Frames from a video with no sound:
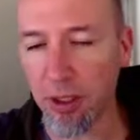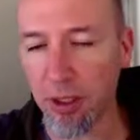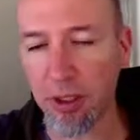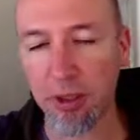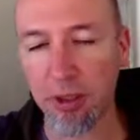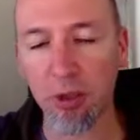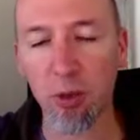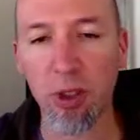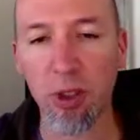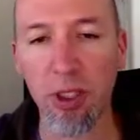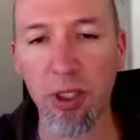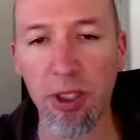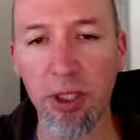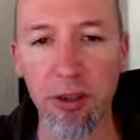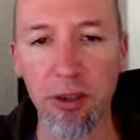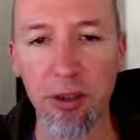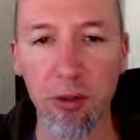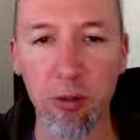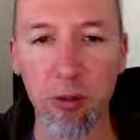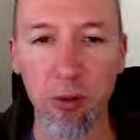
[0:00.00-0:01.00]

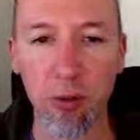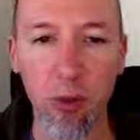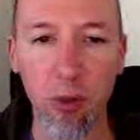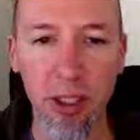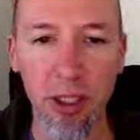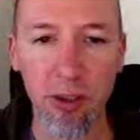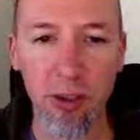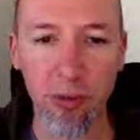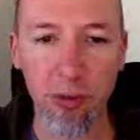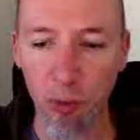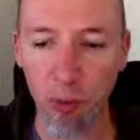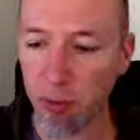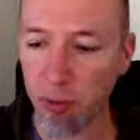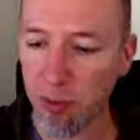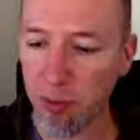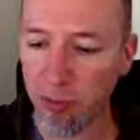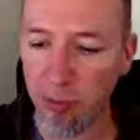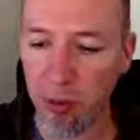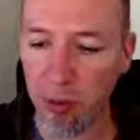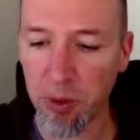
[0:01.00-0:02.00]
shortcut to transform the
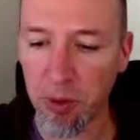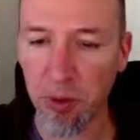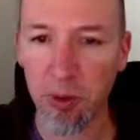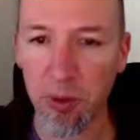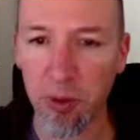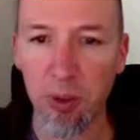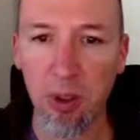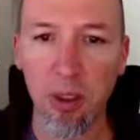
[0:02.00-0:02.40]
photo